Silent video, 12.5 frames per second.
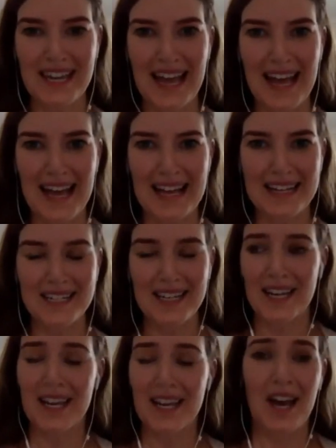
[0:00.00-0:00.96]
And
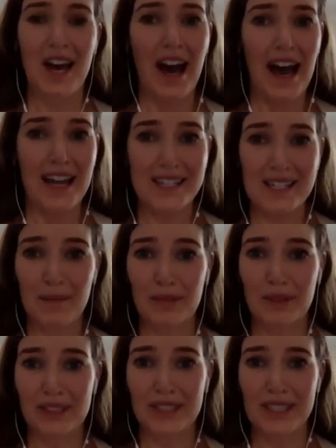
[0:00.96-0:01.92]
I
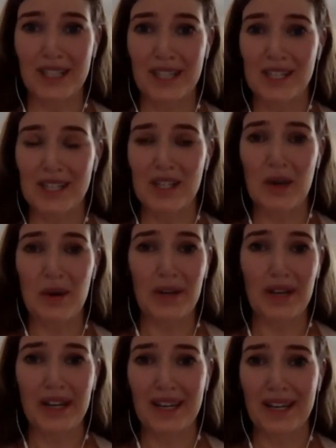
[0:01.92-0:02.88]
stumbled into this
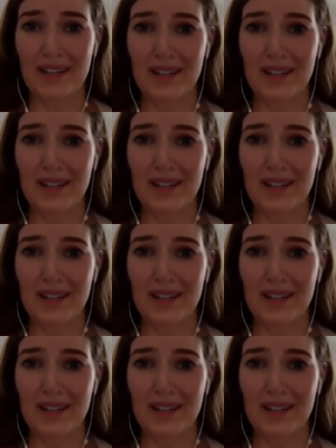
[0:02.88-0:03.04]
yoga